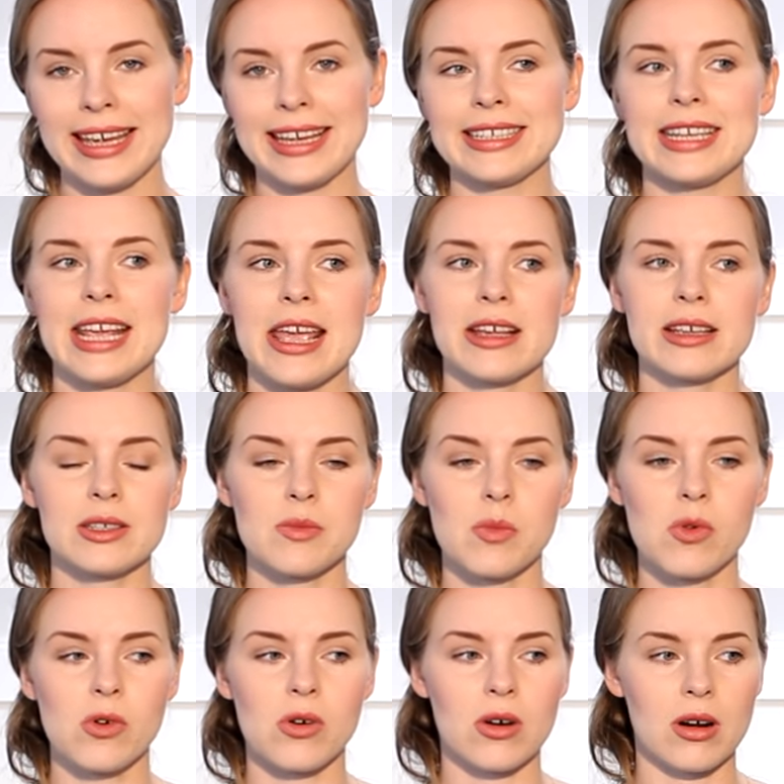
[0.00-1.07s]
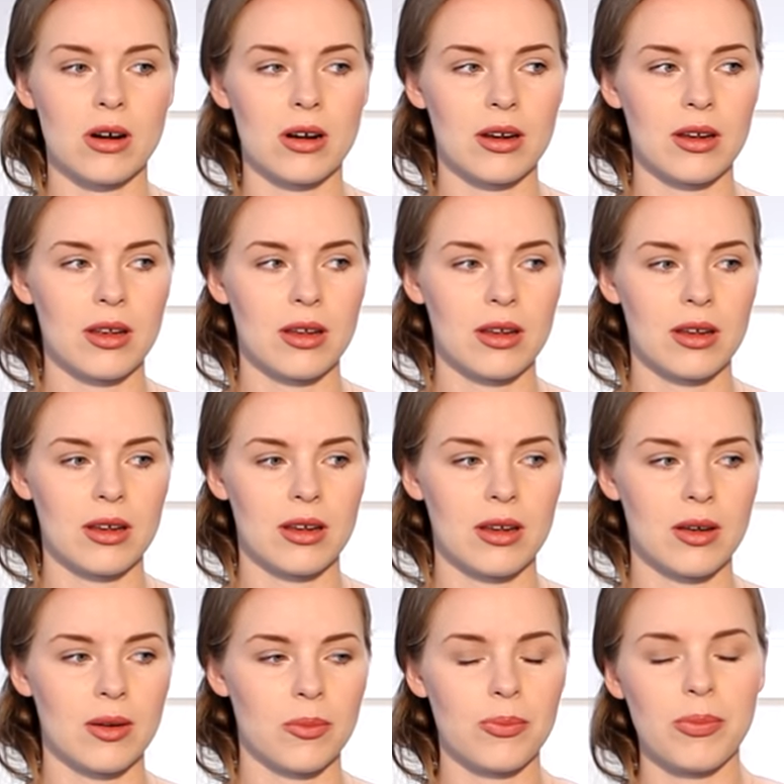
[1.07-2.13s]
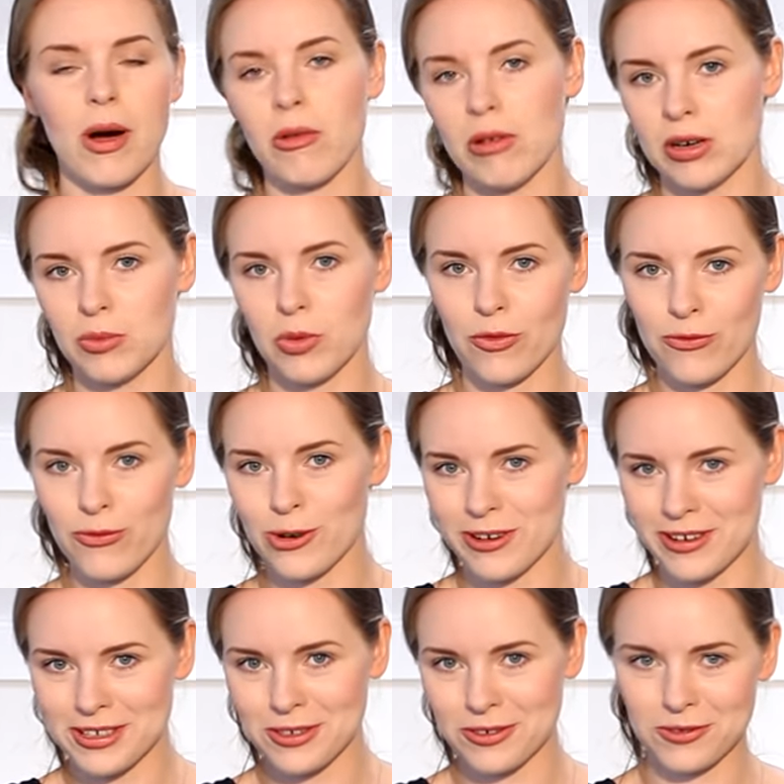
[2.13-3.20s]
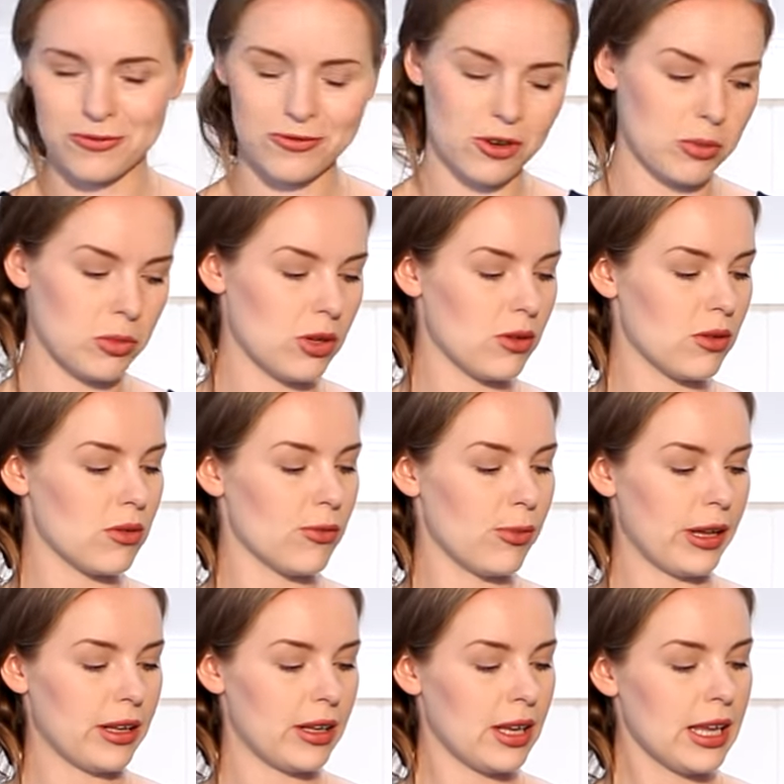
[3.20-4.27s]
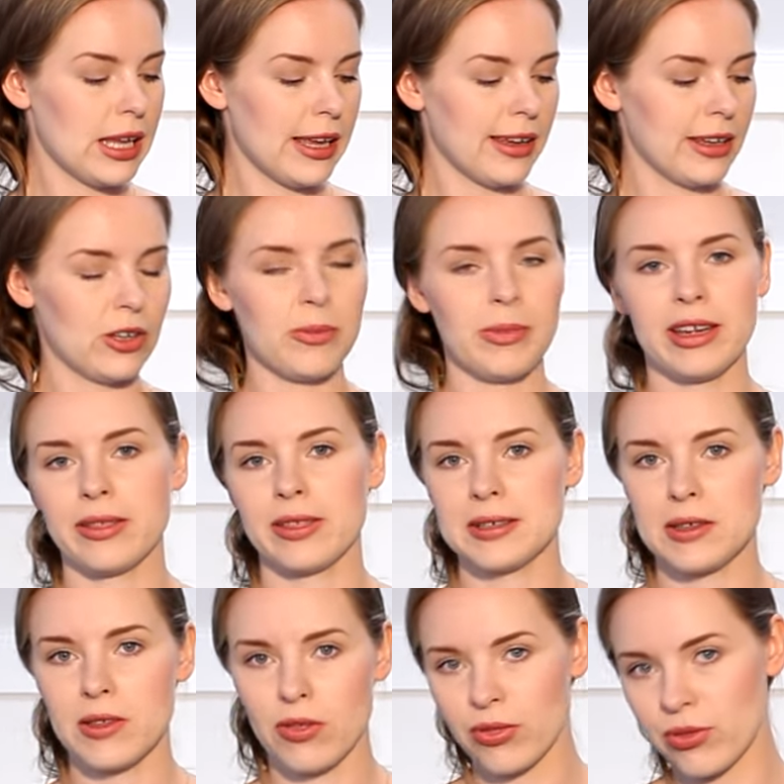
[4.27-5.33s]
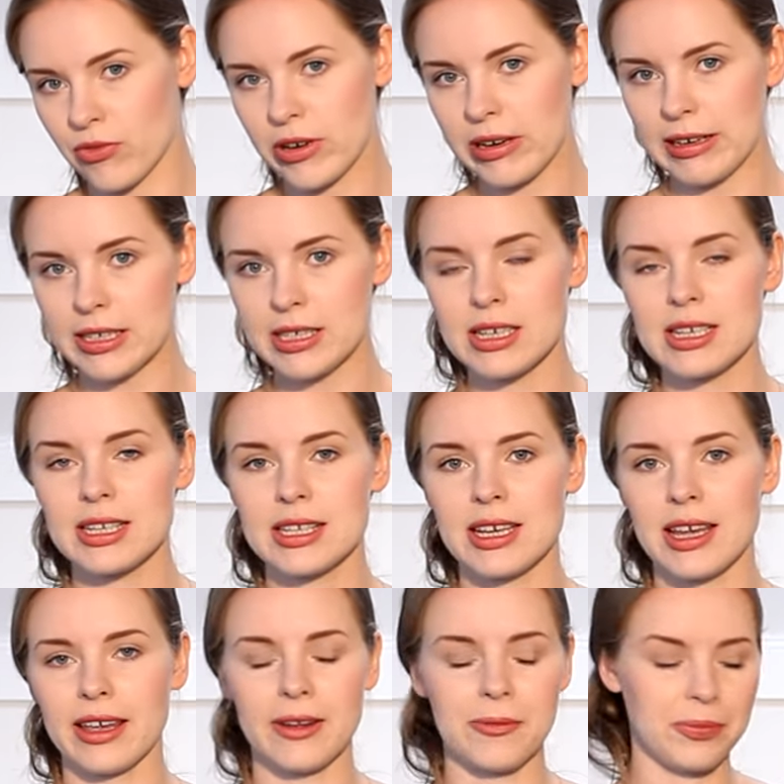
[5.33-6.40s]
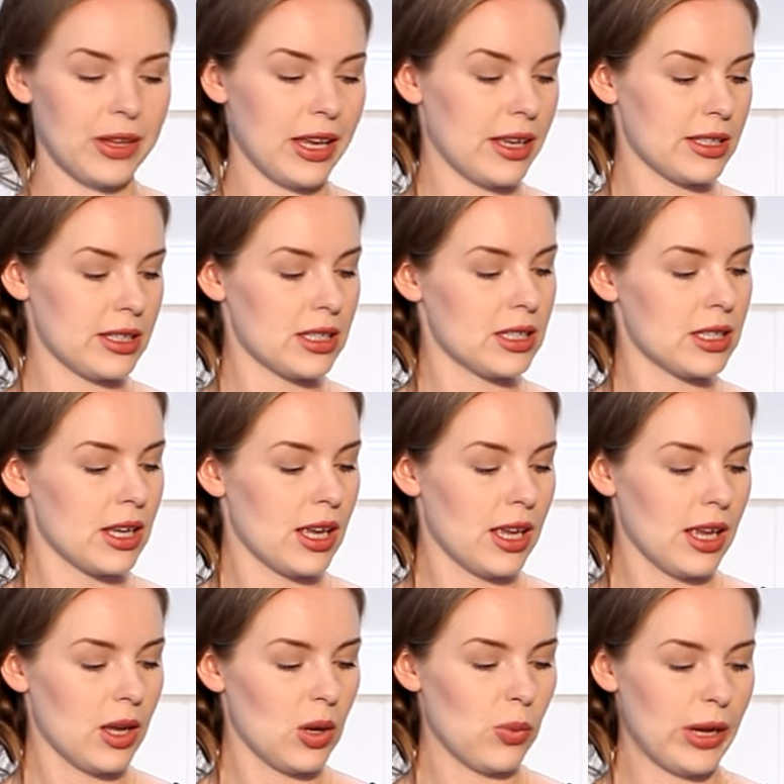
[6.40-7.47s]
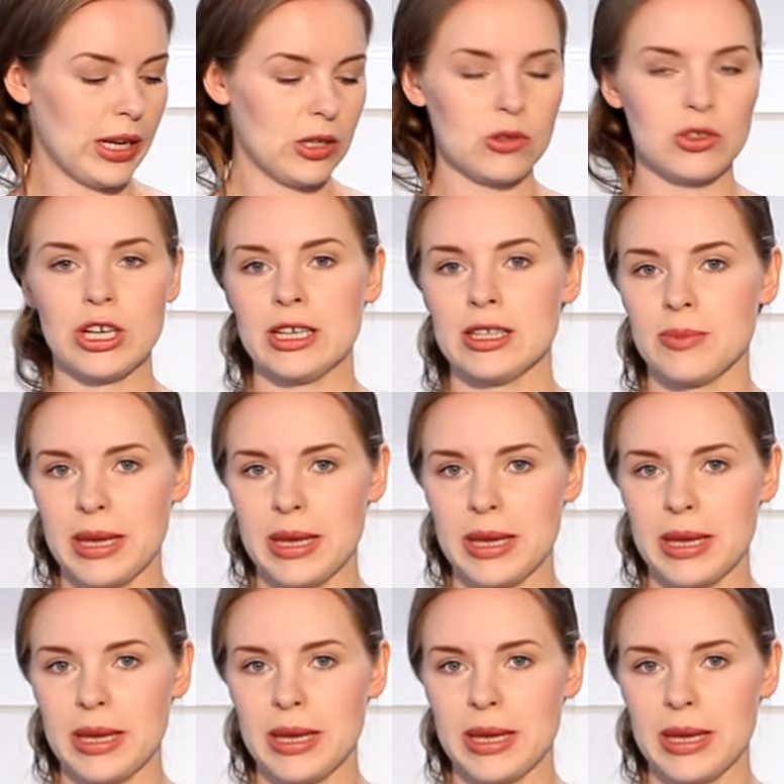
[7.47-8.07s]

It takes more power, more force from you when you make these thrillers um, as when you just